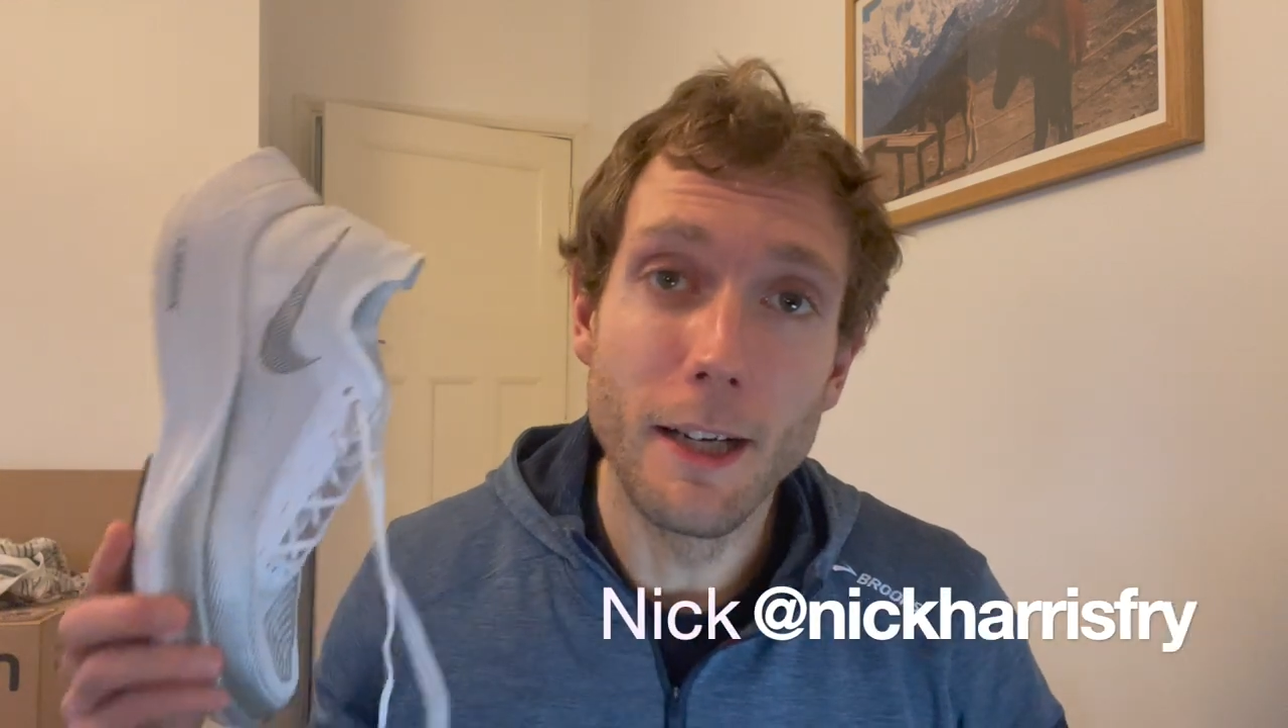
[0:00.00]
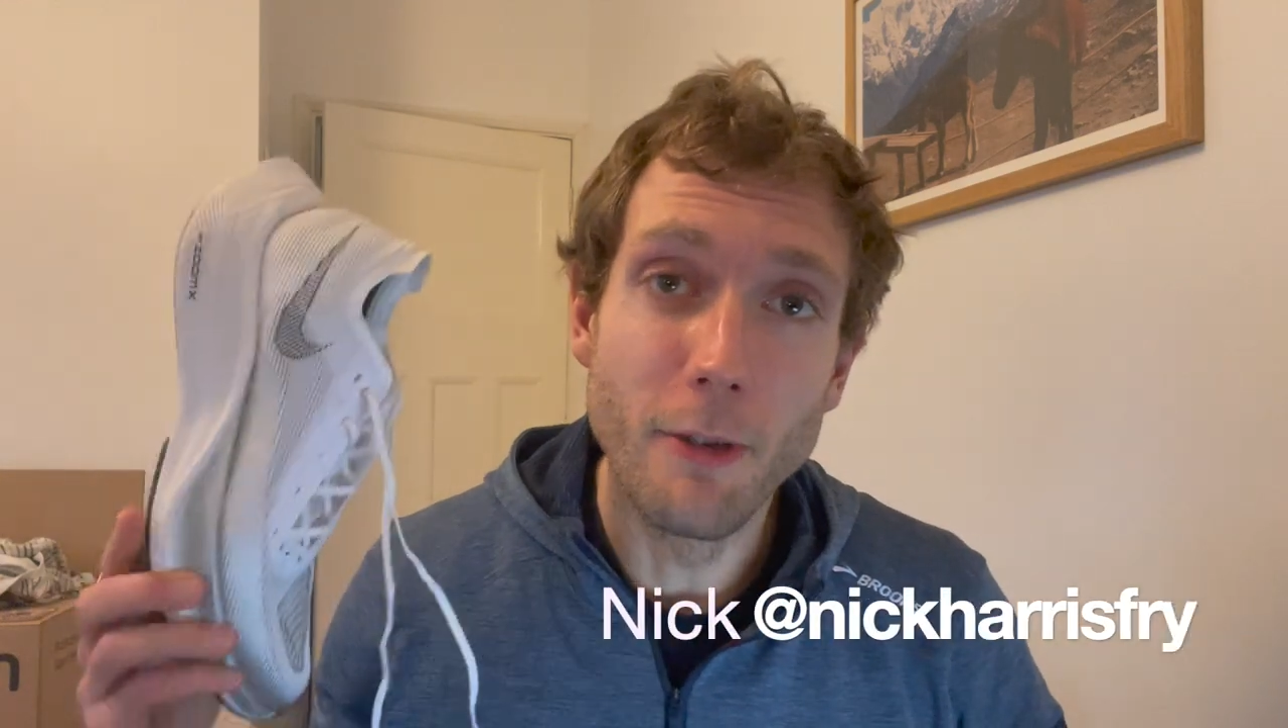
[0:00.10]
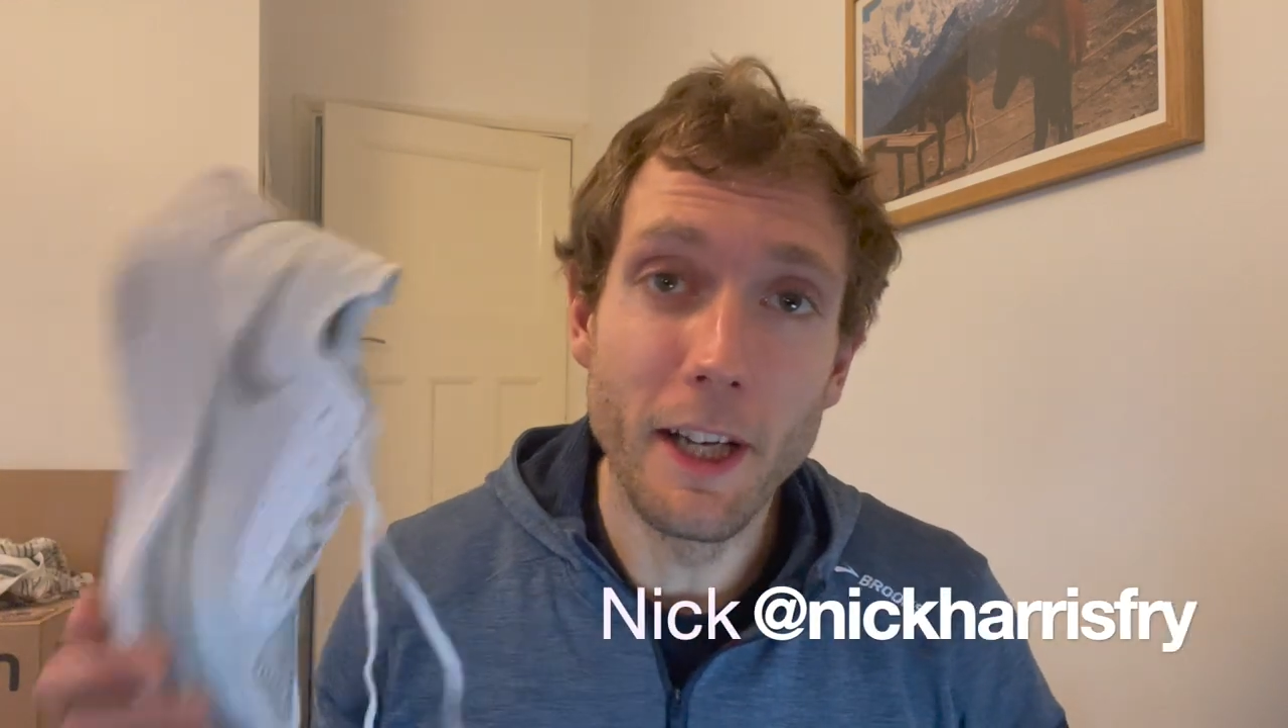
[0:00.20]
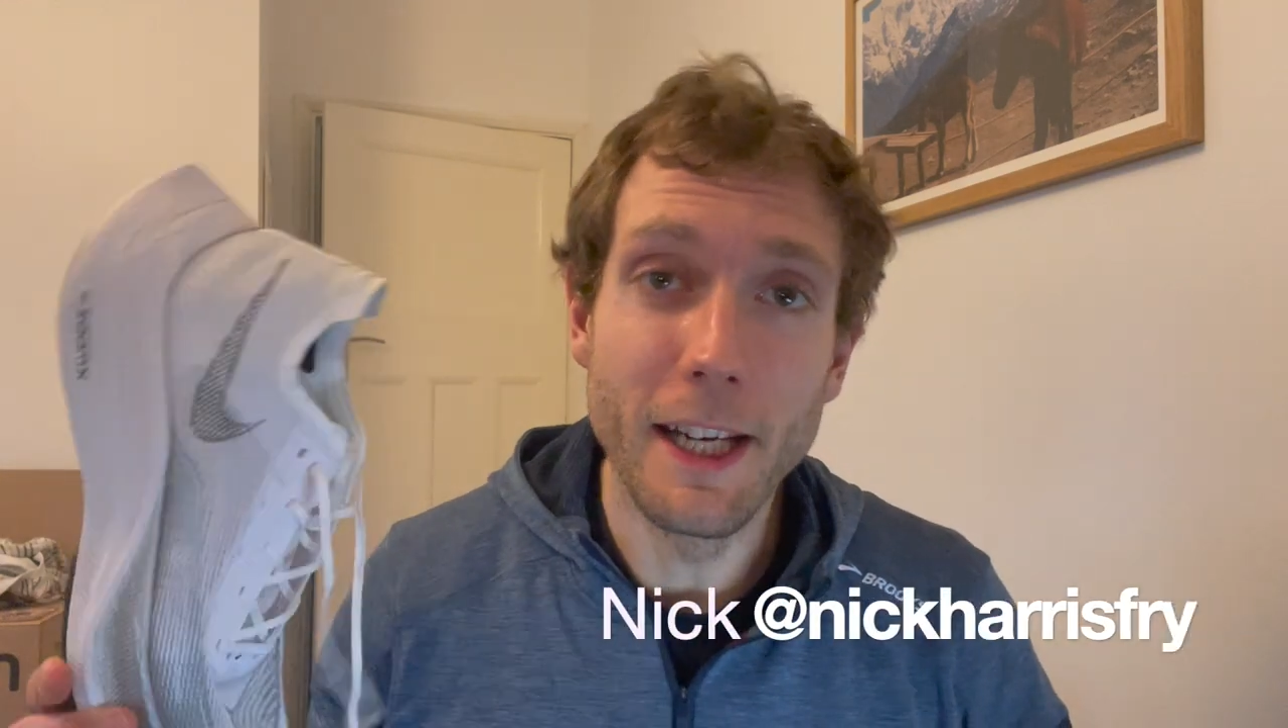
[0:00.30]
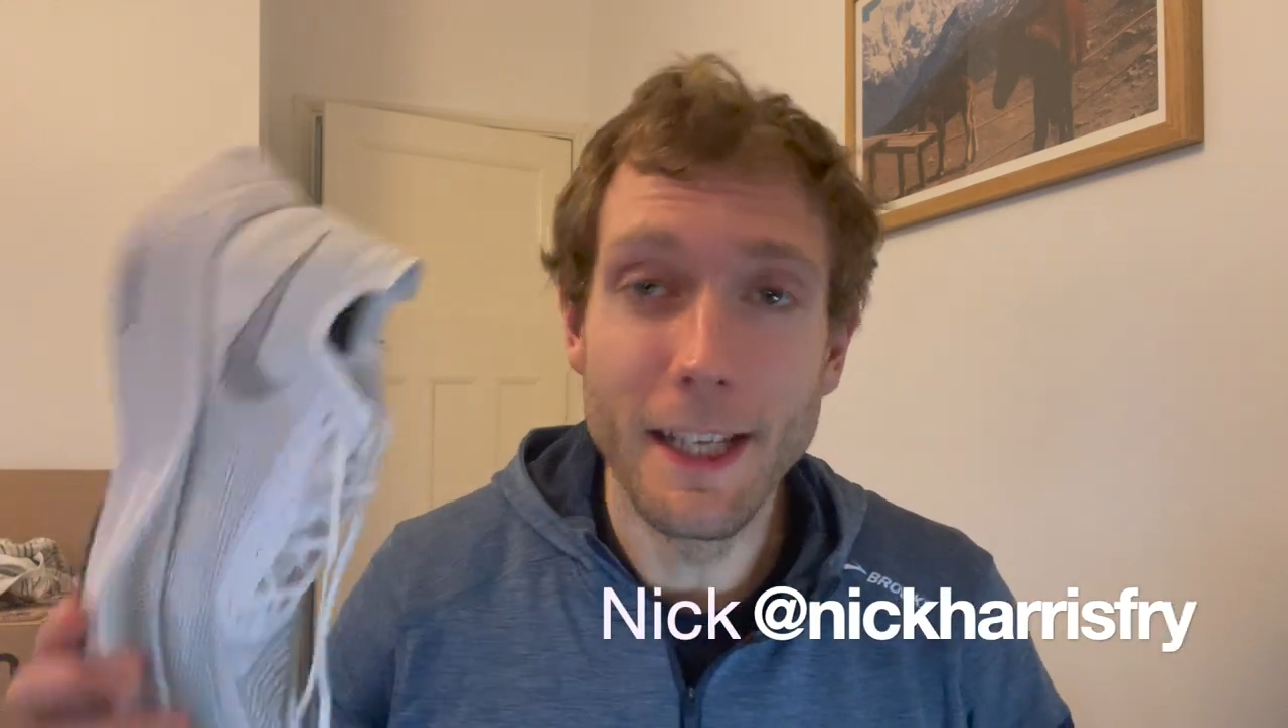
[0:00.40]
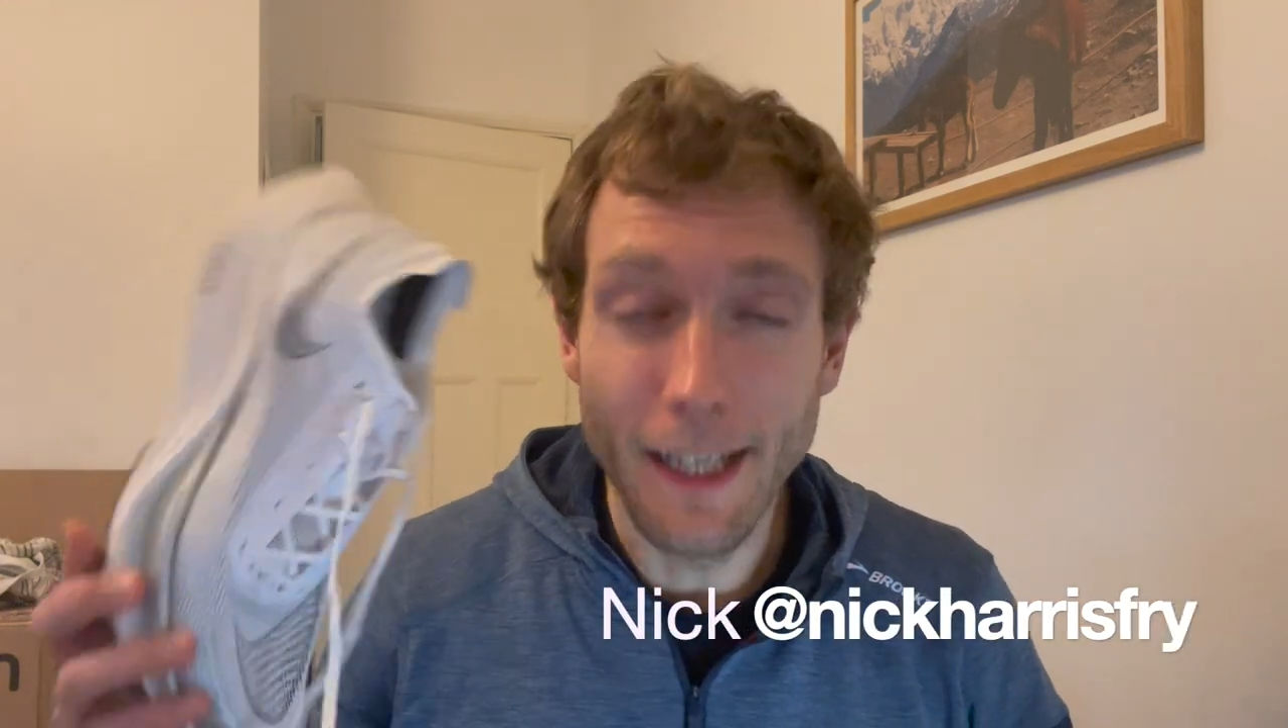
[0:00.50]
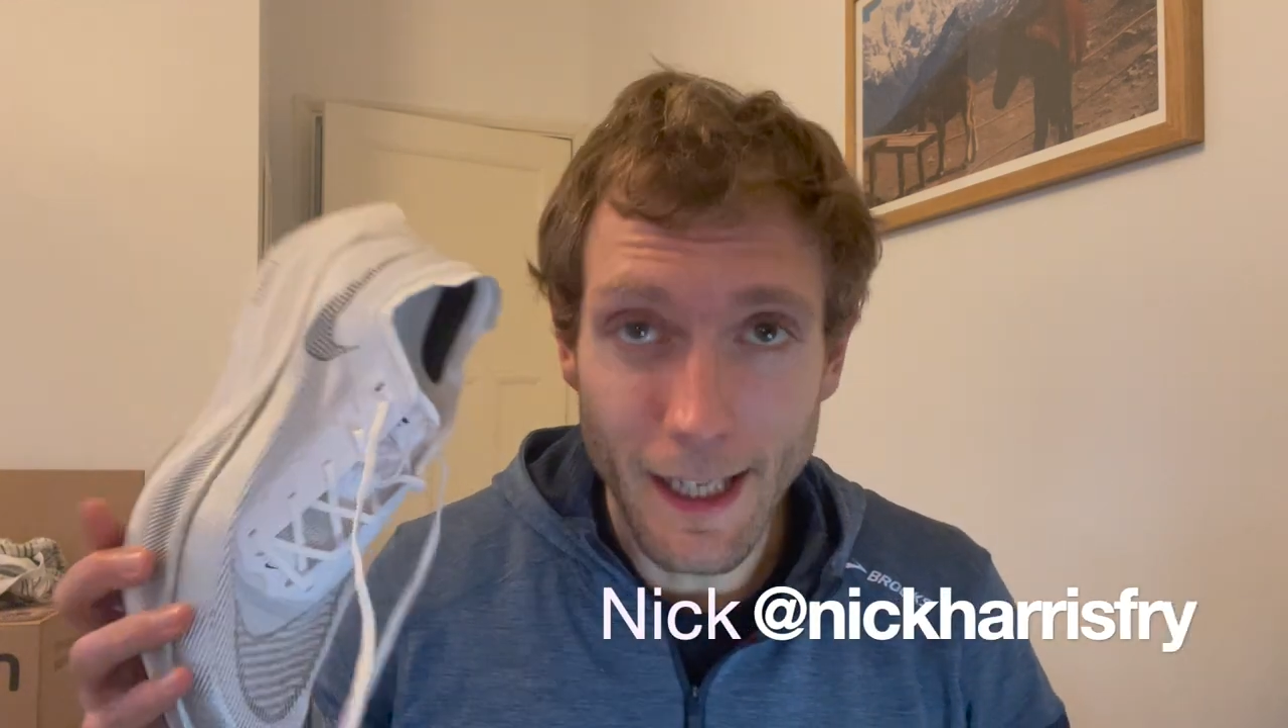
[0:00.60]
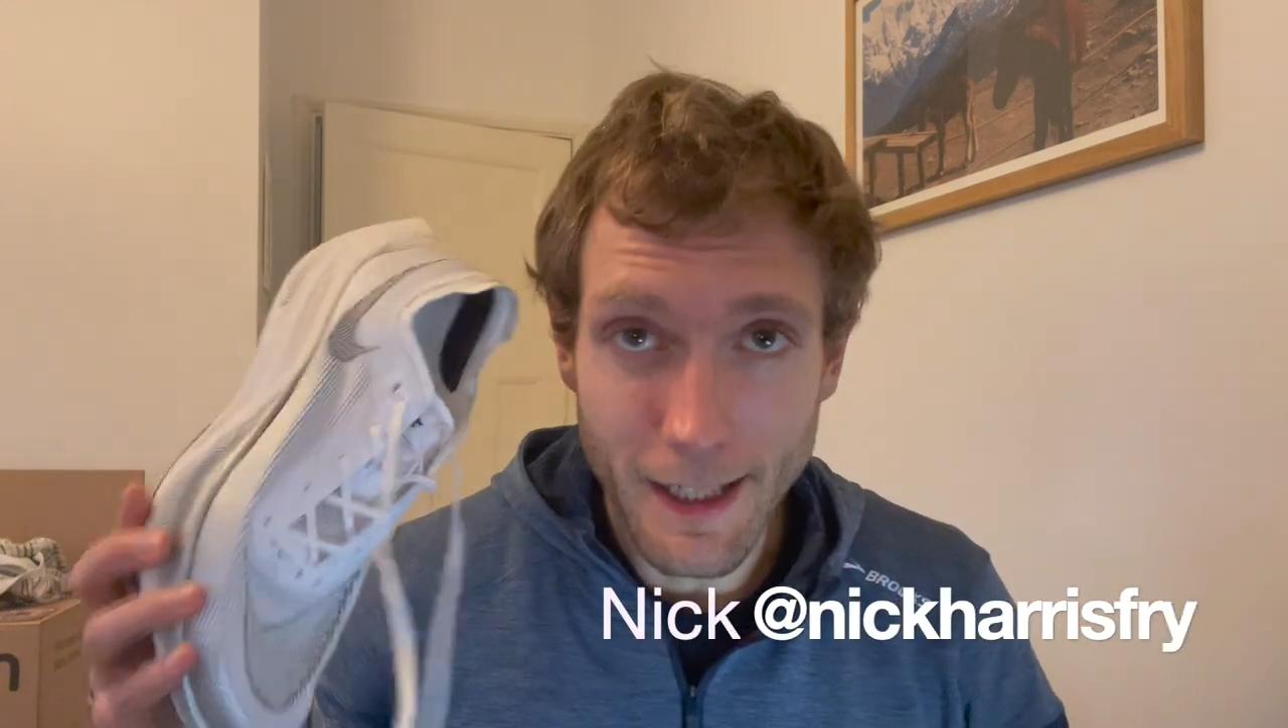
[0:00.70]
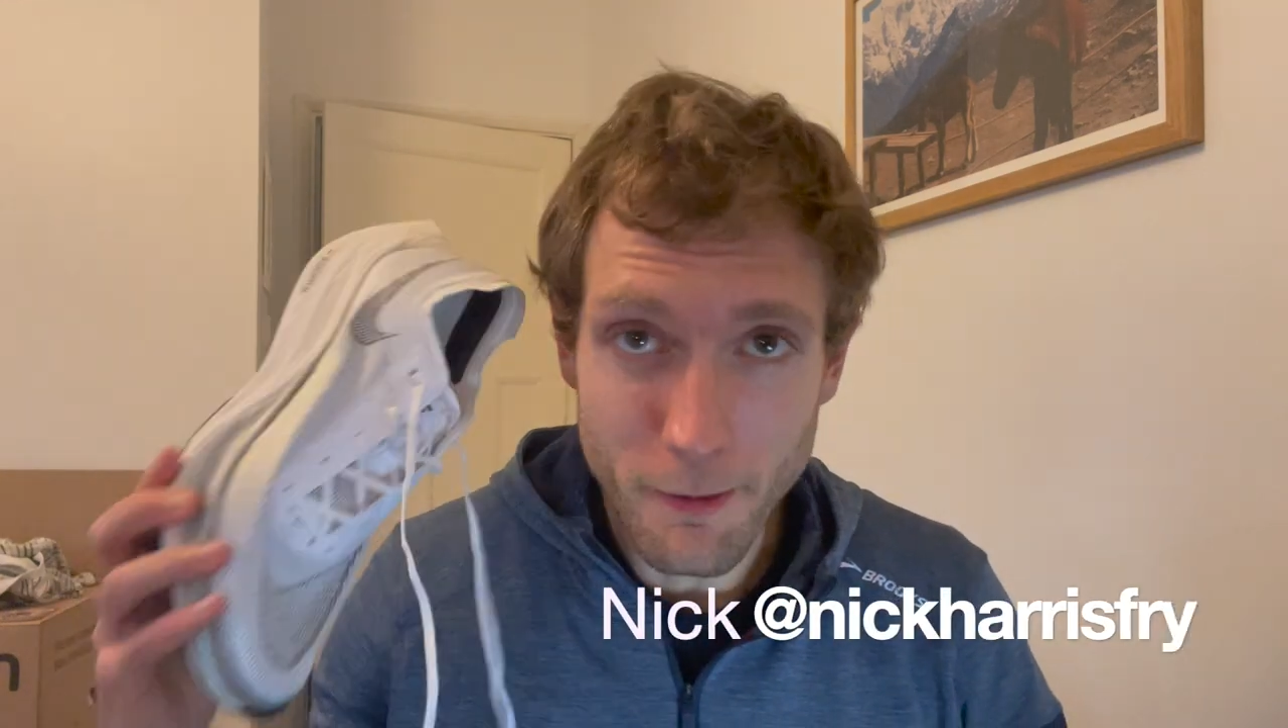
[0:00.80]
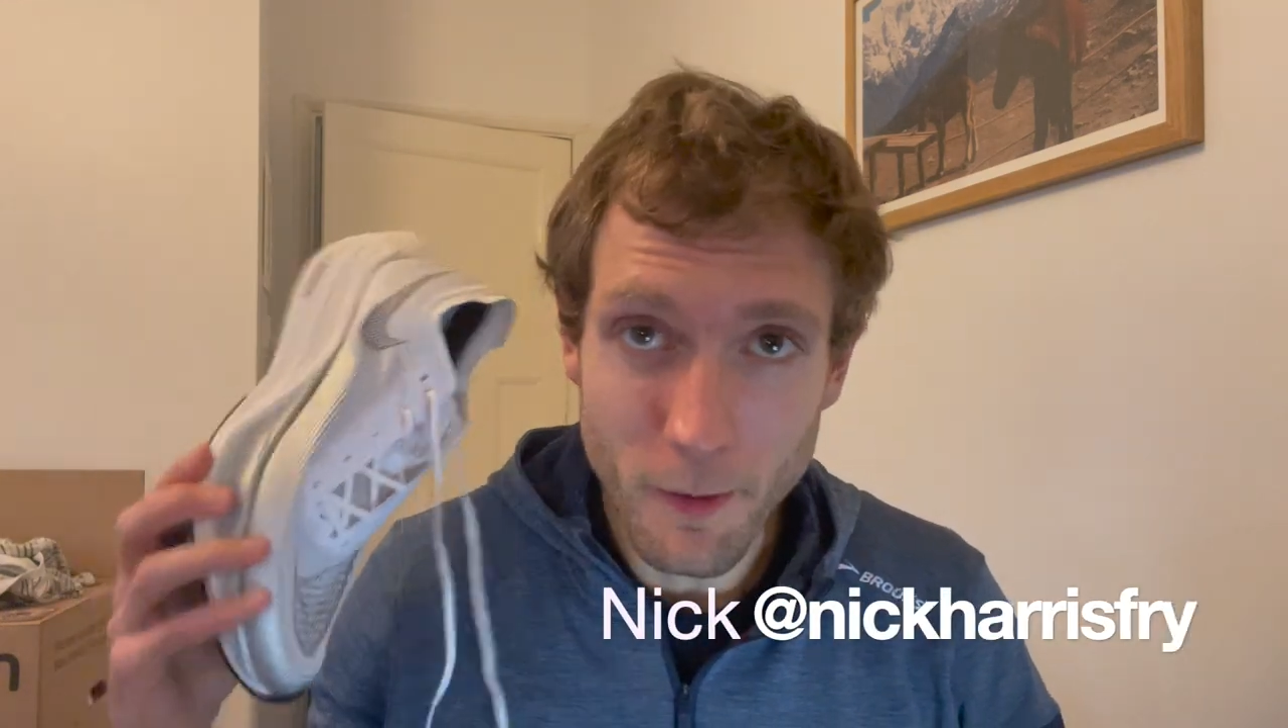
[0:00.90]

running in and